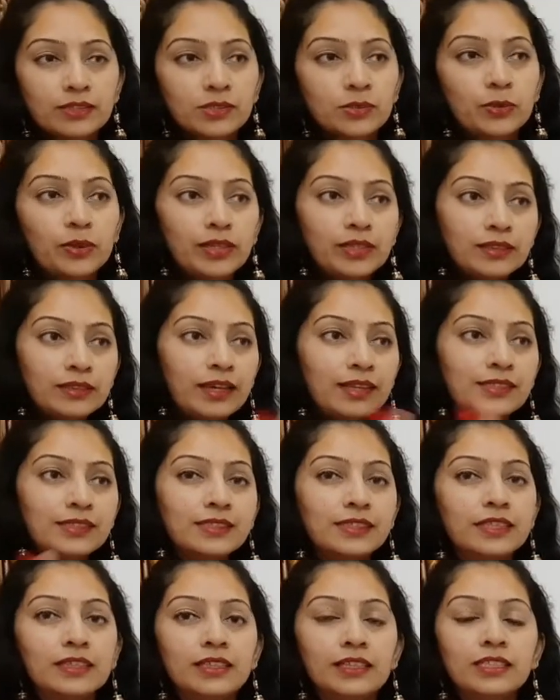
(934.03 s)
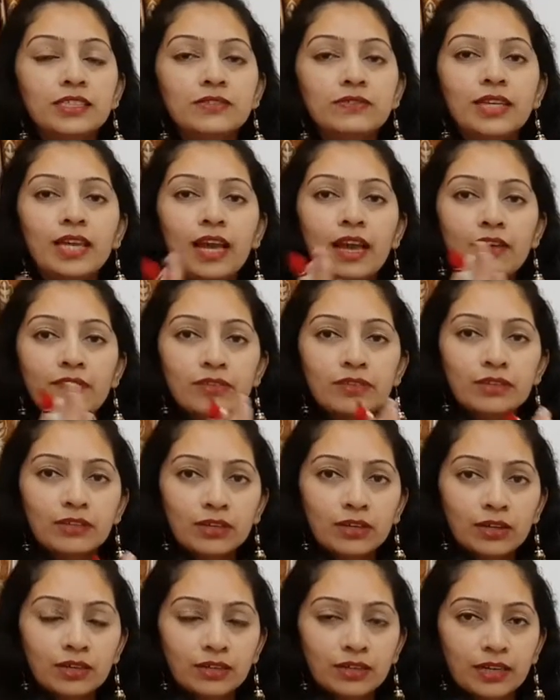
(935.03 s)
So in that sentence we have a
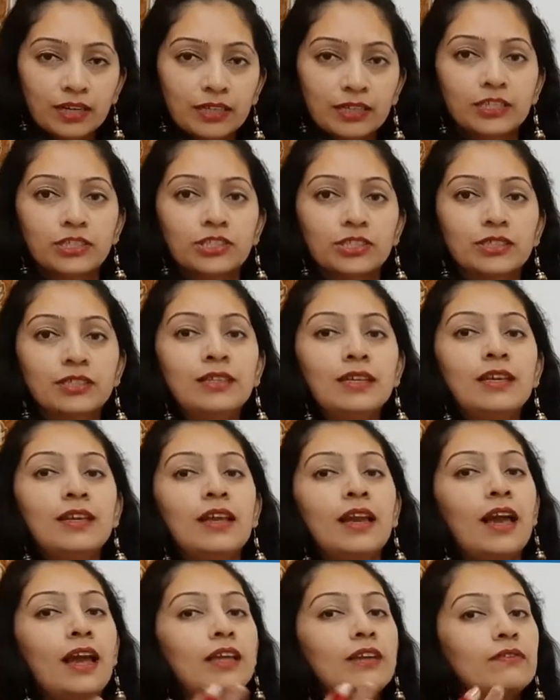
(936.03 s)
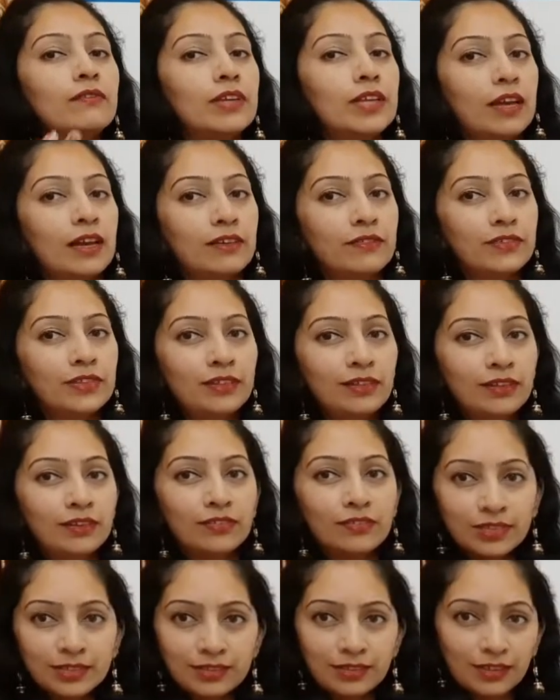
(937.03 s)
condition and we have a
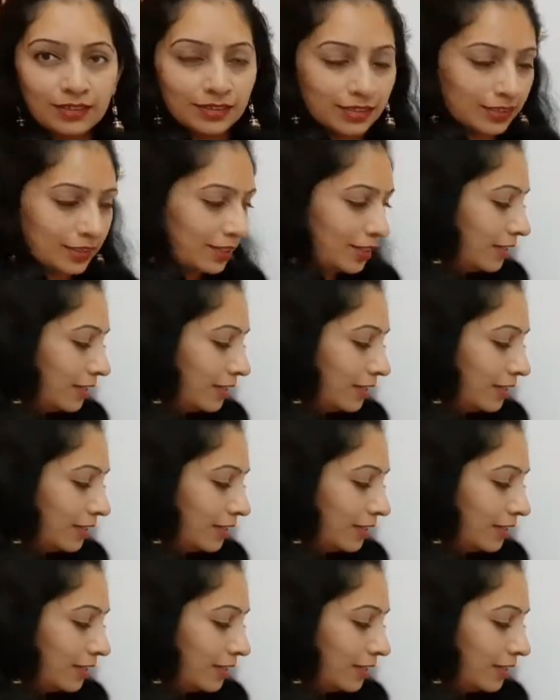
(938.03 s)
result.